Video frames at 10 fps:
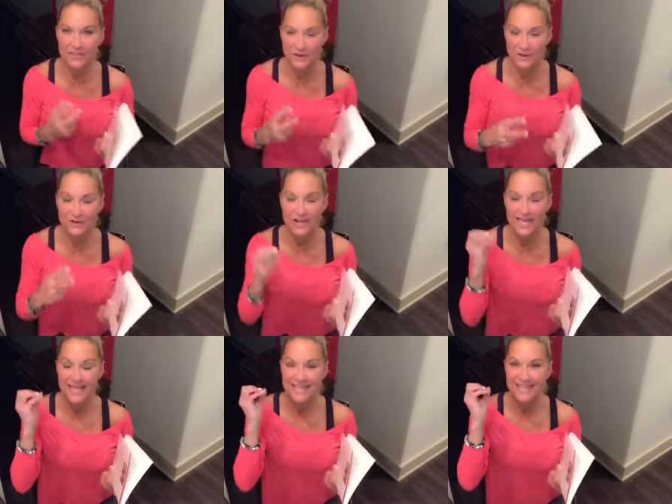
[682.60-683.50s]
third
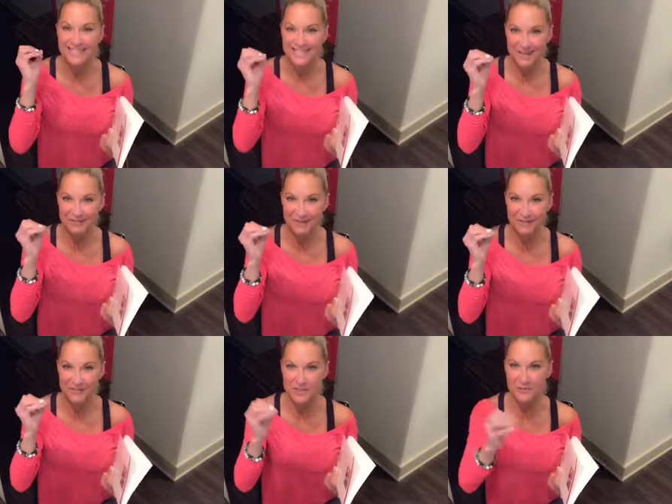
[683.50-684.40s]

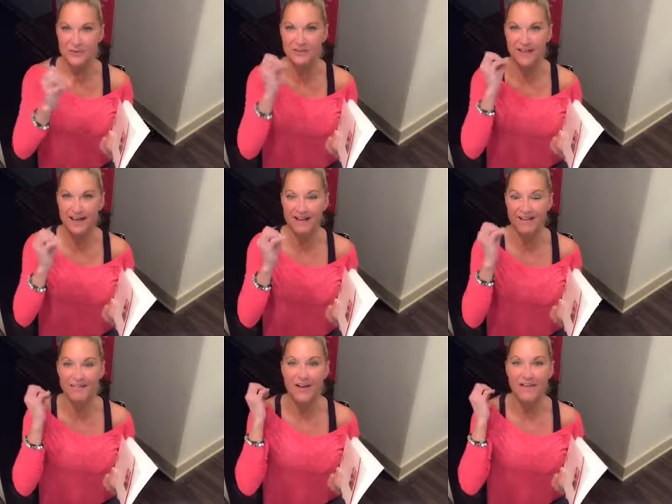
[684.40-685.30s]
self-love ritual
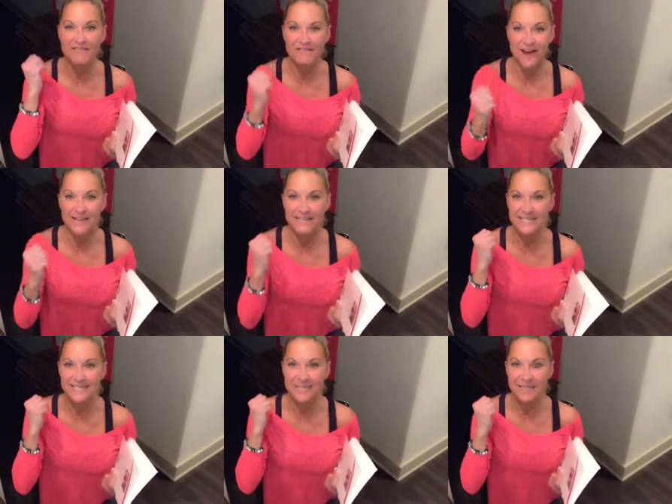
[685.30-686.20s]
of
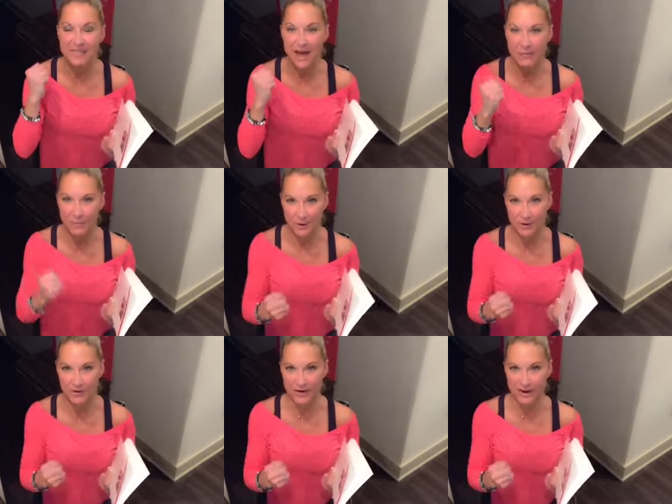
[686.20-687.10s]
finding that
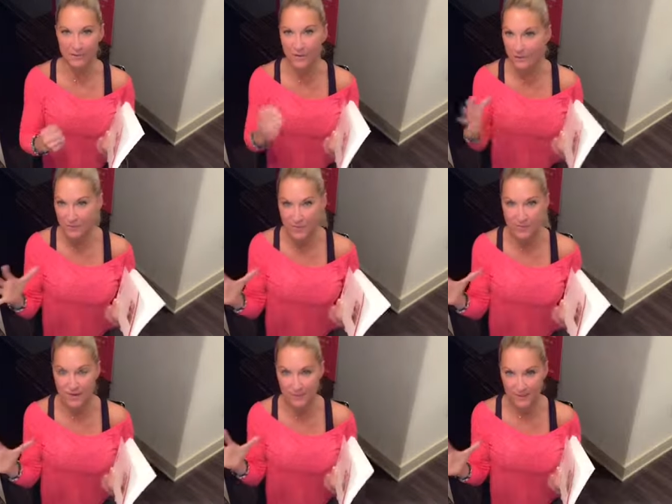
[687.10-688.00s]
program, whether it be
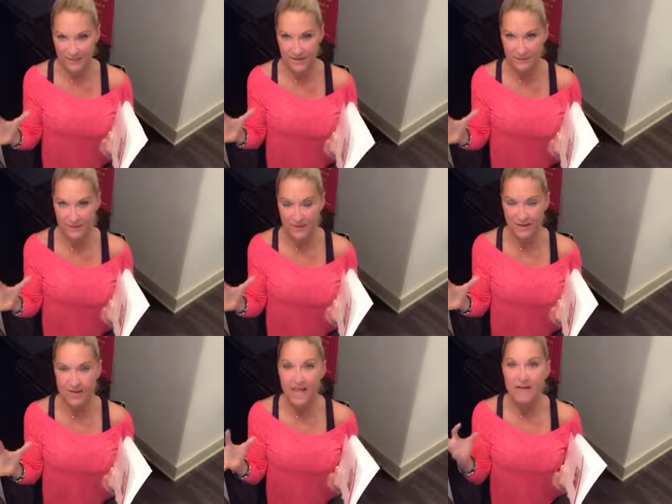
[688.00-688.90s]
metabolic
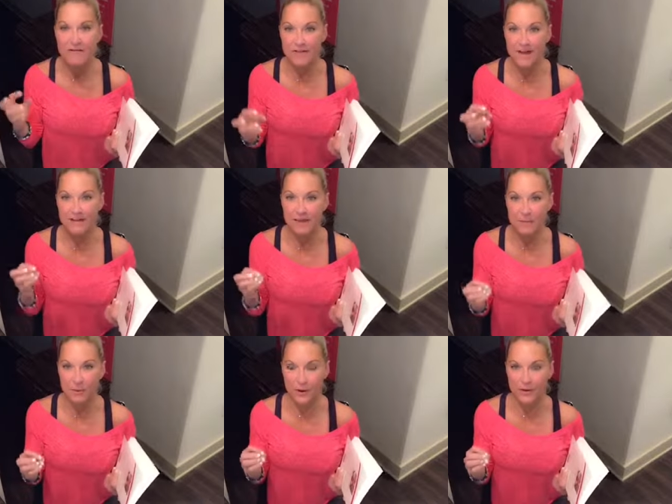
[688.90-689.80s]
typing, finding
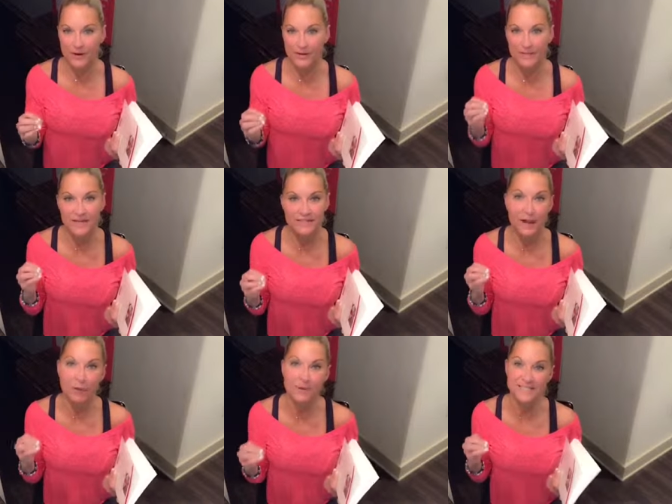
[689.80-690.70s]
that program that is
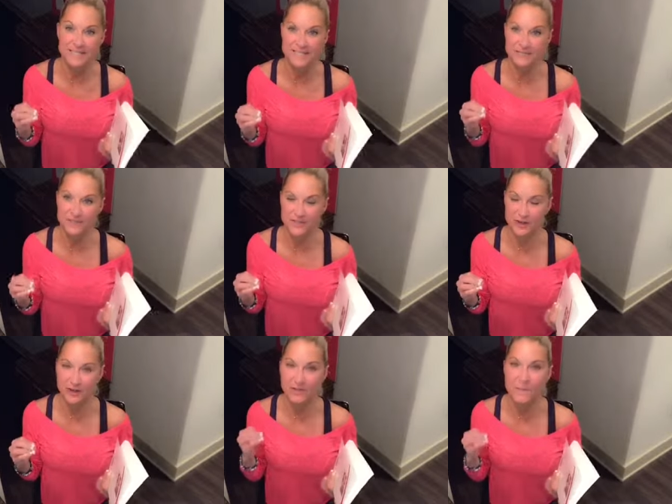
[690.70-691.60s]
not one size fits
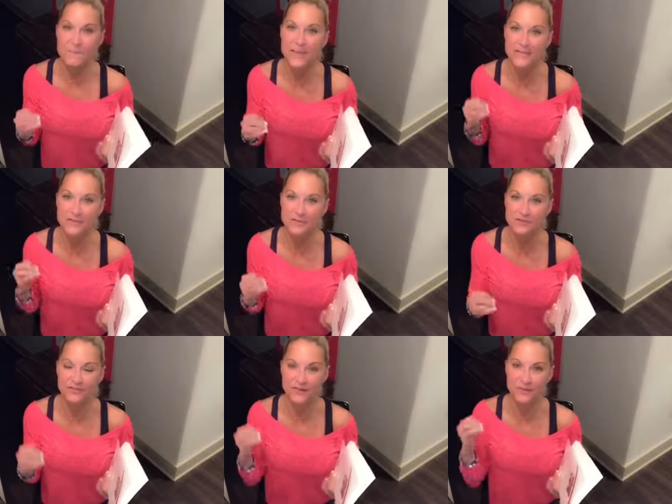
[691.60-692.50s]
all, that makes you
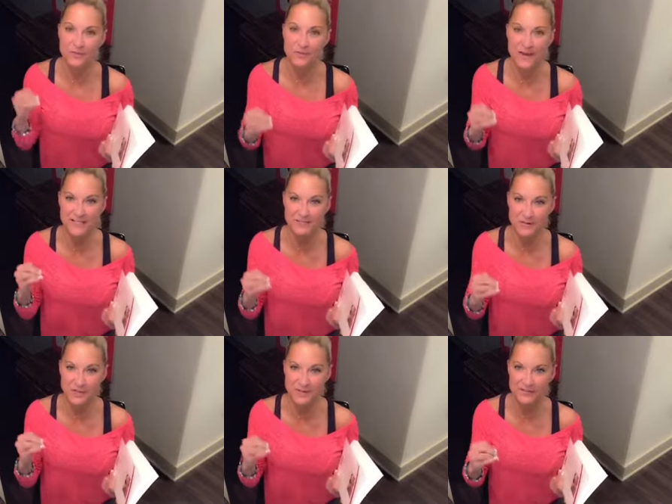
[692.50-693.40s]
feel the best
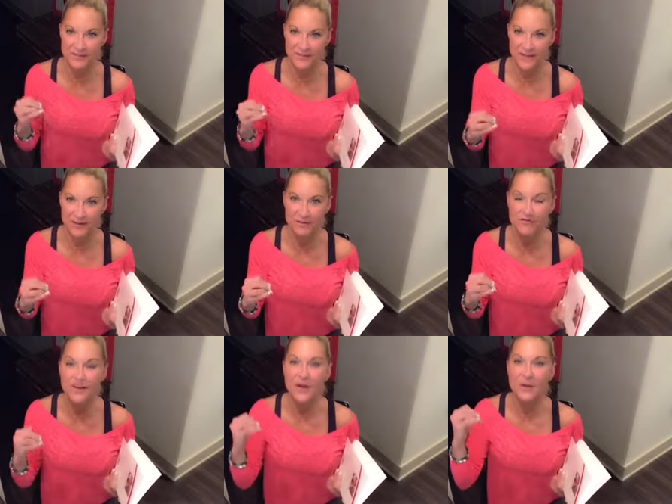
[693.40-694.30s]
version of
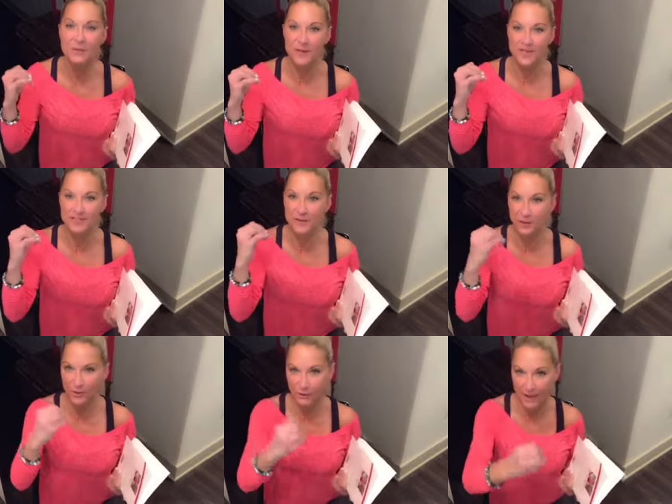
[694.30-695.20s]
yourself with
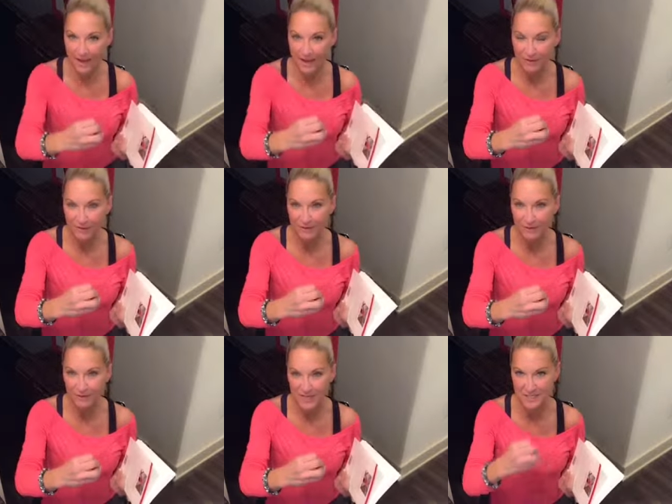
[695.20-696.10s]
your workout
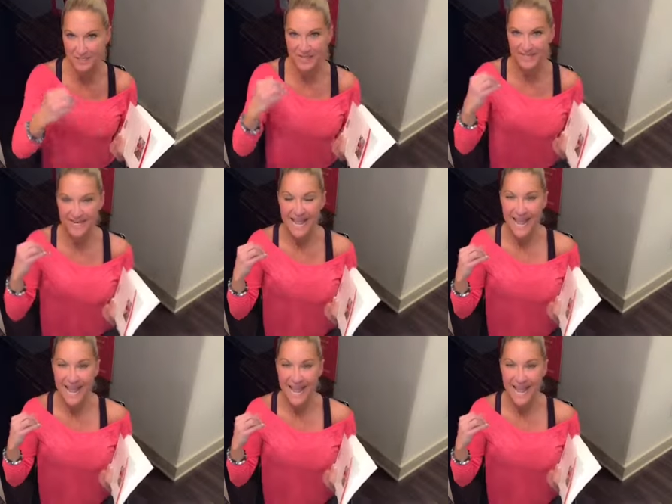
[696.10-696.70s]
regimen